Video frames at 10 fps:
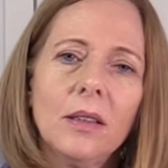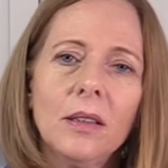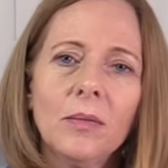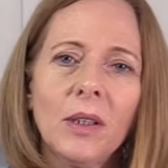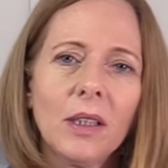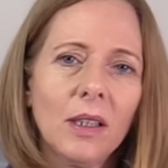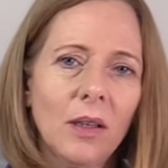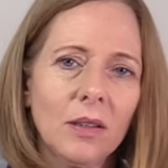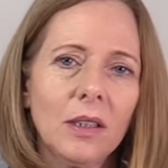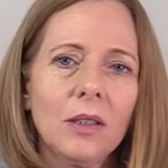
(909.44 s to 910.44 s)
on my
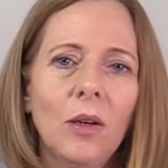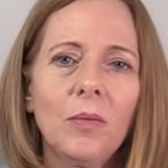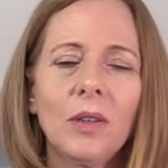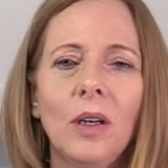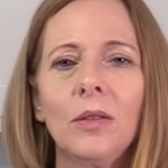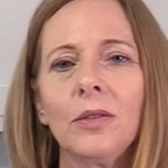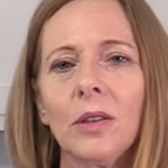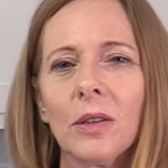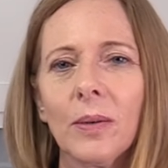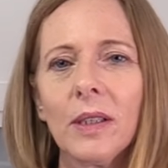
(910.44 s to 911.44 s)
countertop now
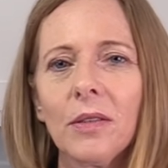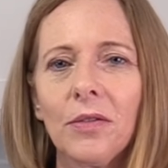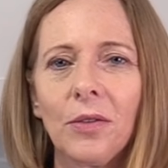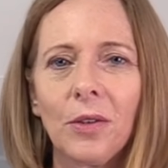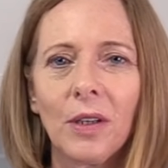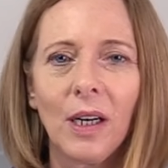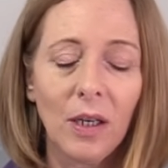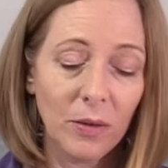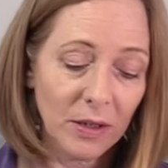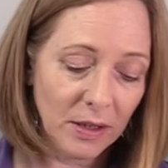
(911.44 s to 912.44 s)
for 24
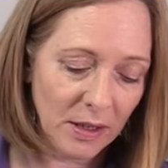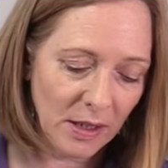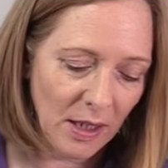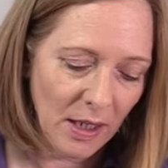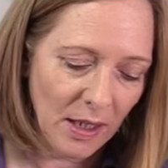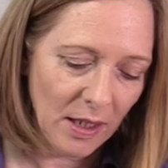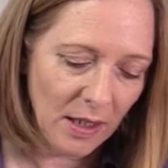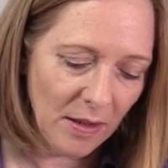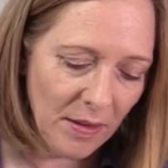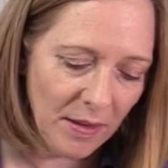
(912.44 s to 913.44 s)
hours,
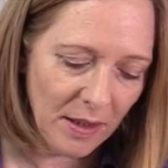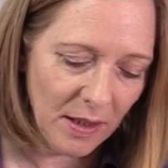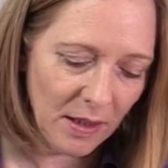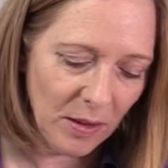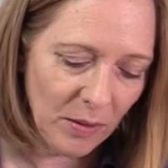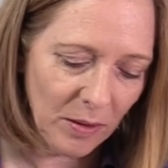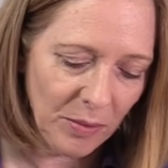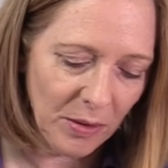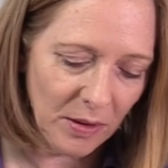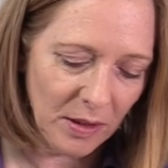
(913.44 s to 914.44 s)
and then I will
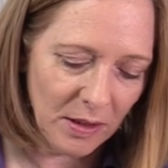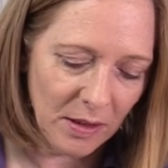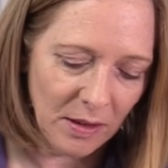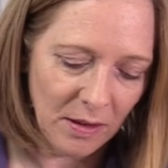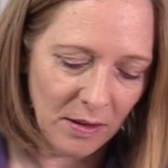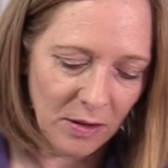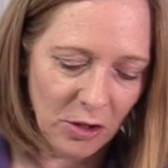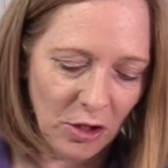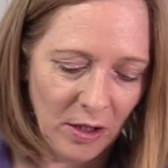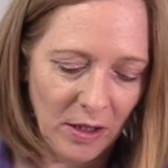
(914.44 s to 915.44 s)
put it in a
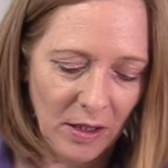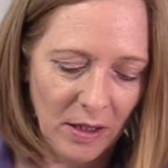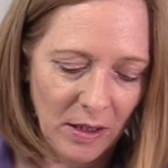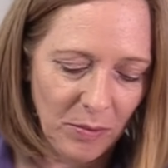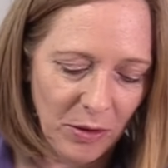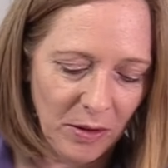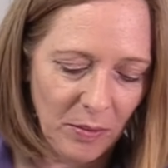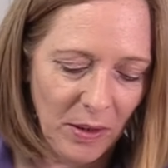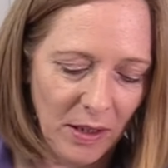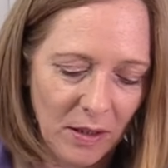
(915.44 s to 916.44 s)
jar and put
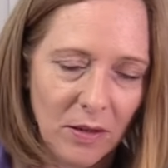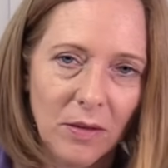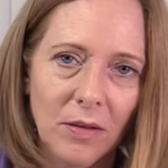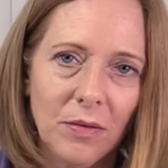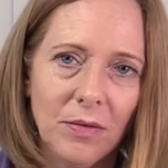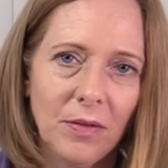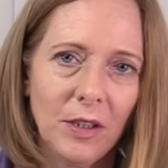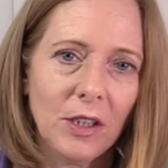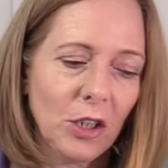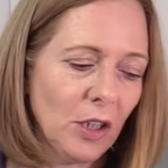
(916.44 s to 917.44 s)
it back into the
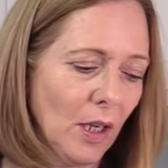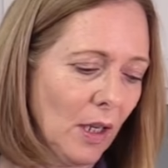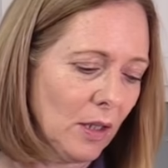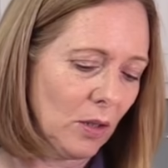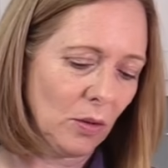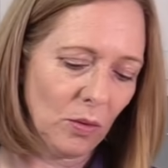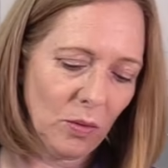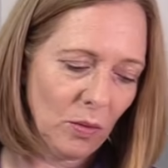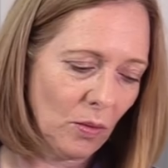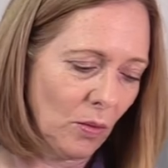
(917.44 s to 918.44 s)
fridge.
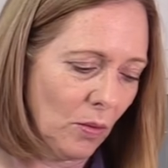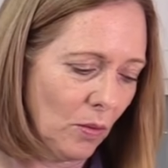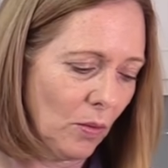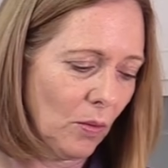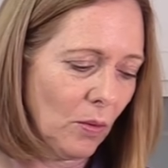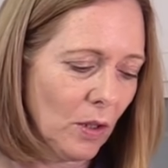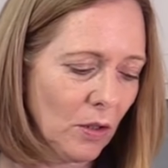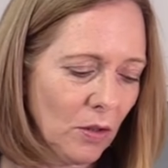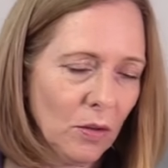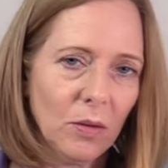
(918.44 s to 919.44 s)
So what
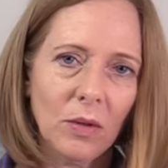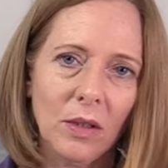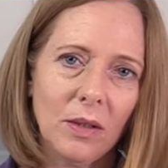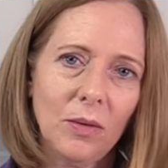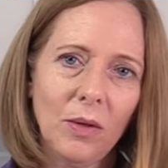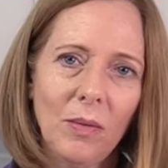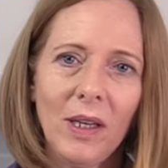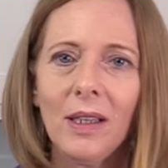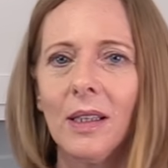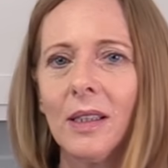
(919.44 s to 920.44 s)
to do with the
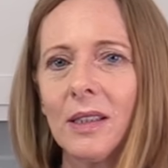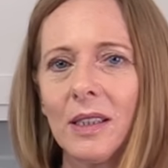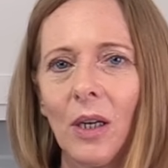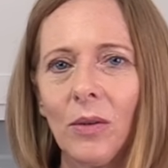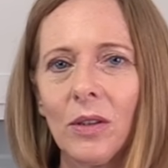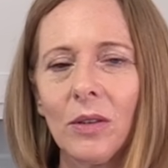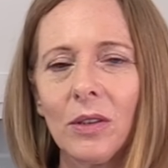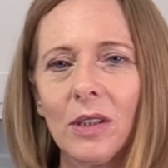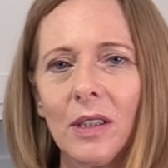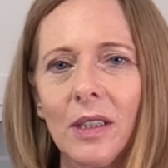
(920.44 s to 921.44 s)
remaining sourdough
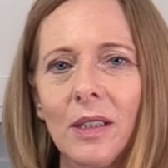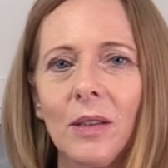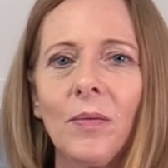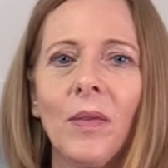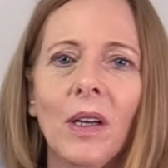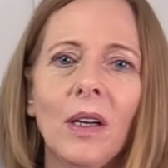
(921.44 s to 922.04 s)
starter?